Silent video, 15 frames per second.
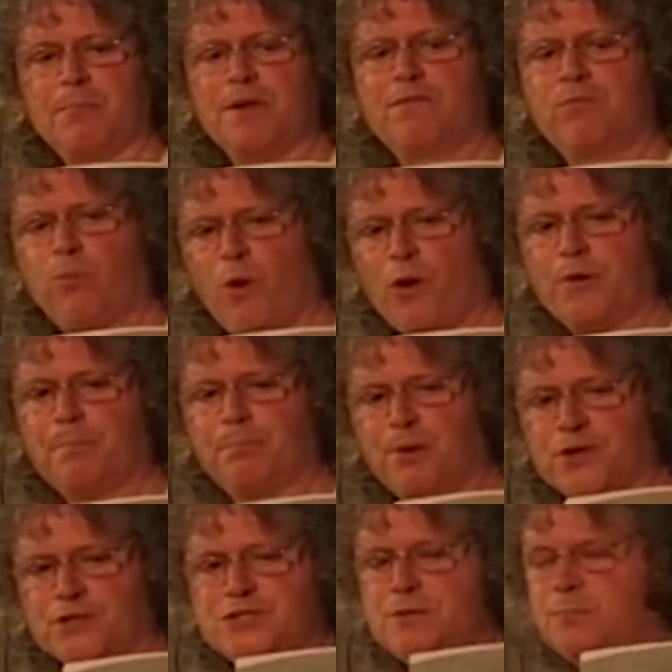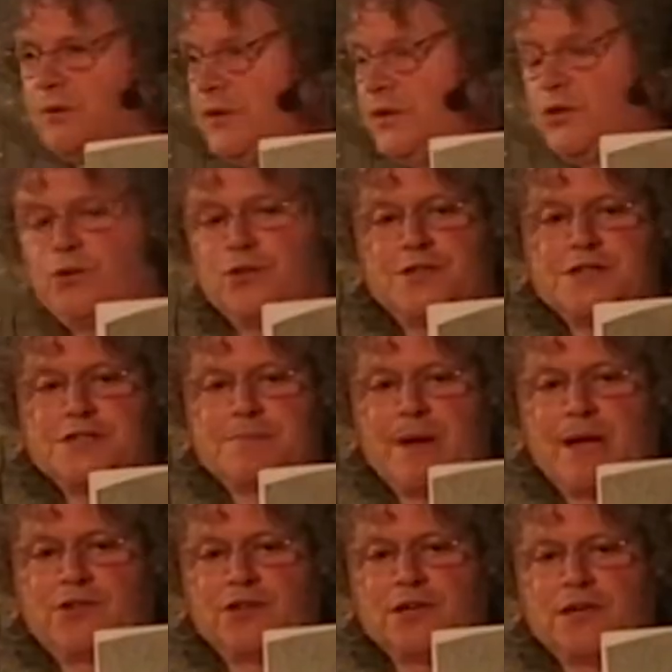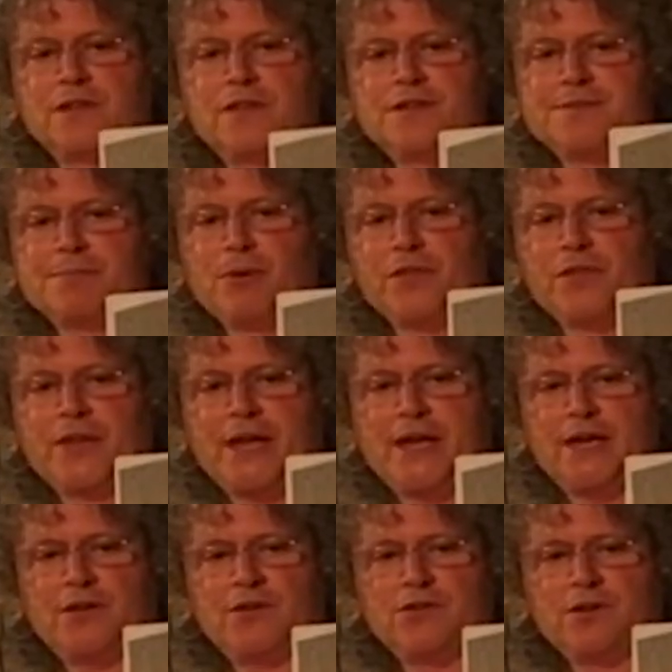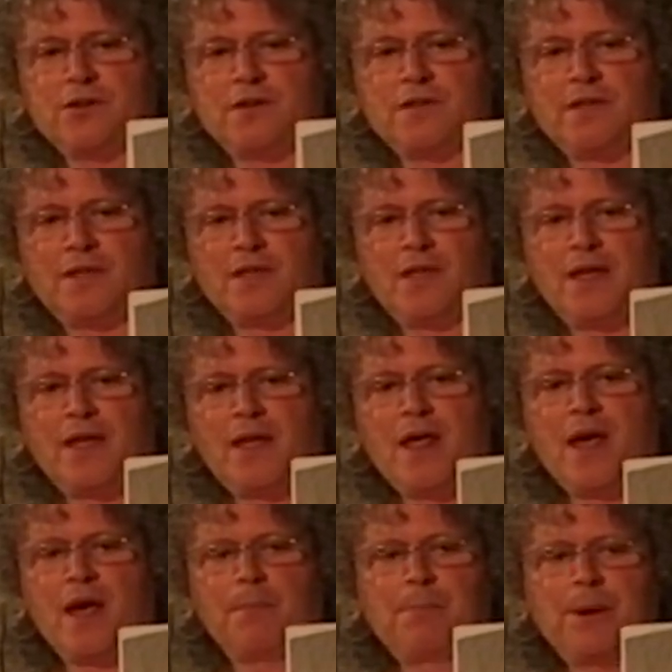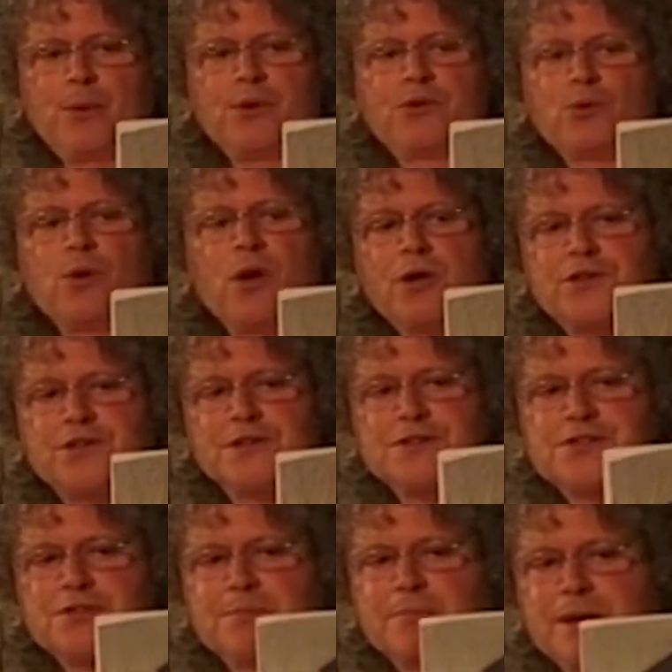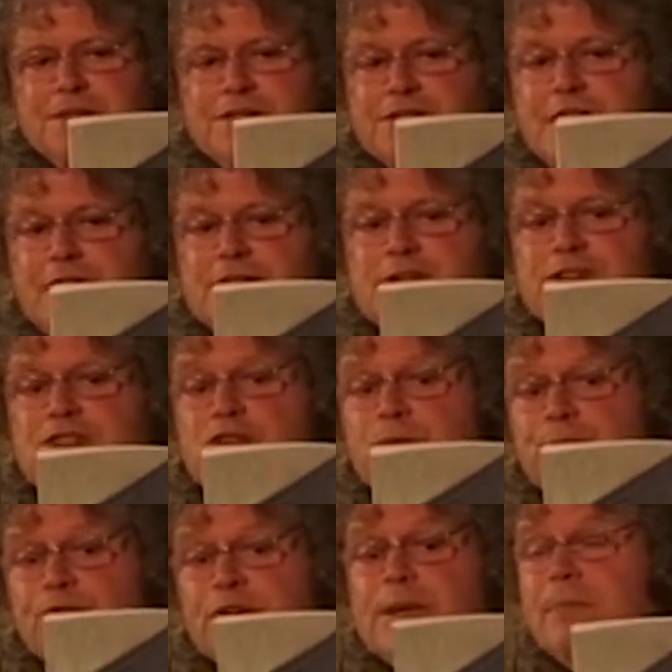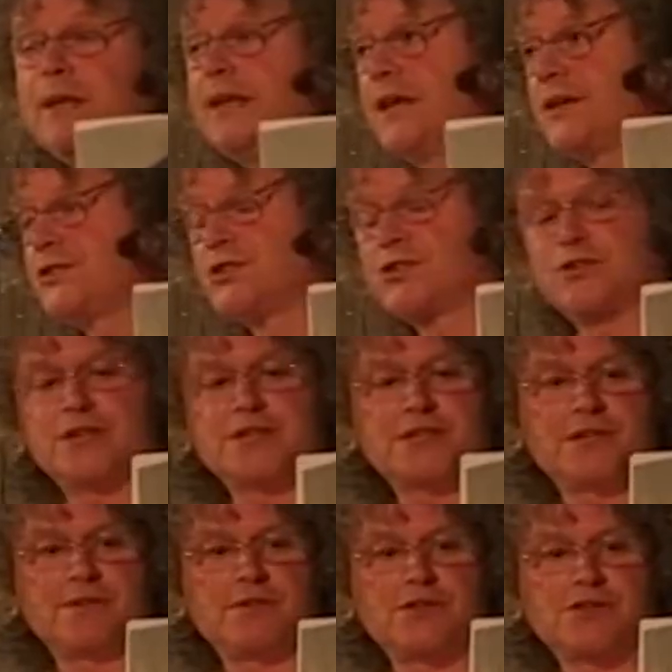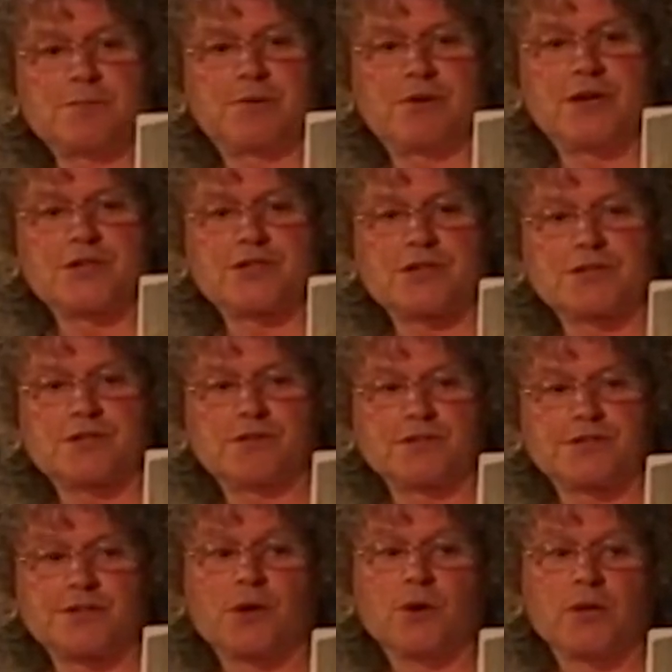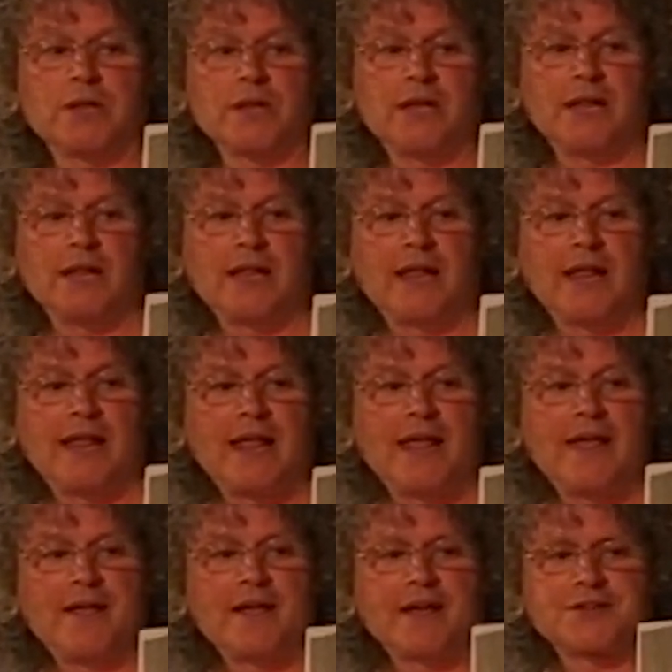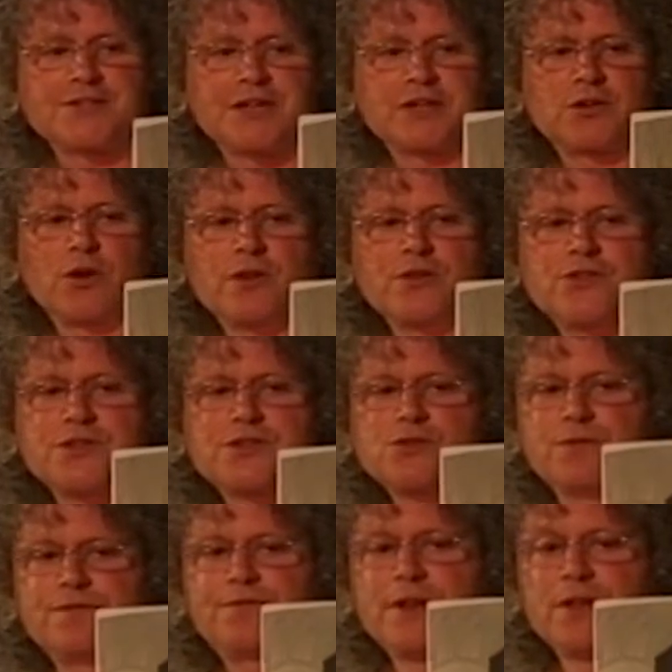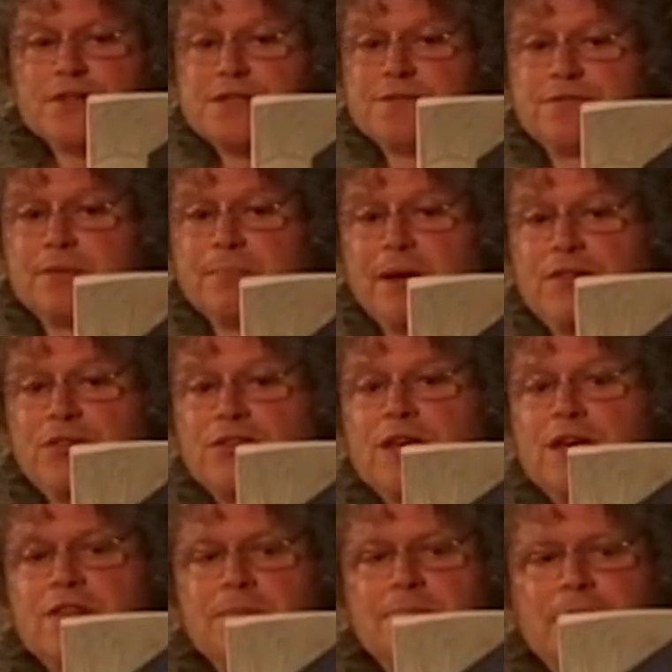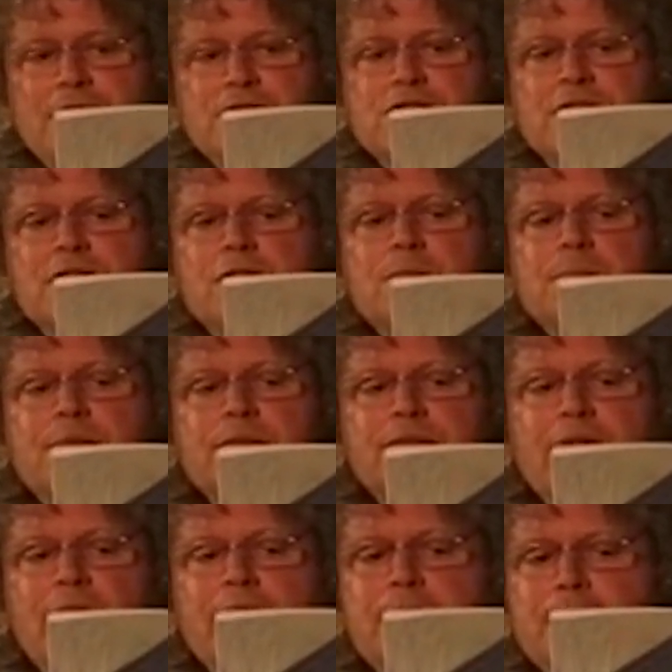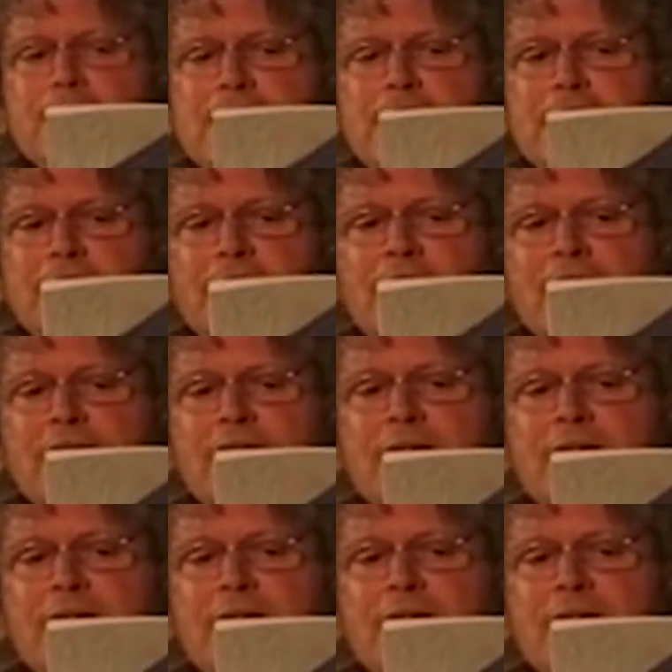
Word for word: but of what possible use is magic in this modern age? A poet or artist might say it is supremely necessary to give inspiration to the soul. A psychologist or philosopher might say that magic can provide meaning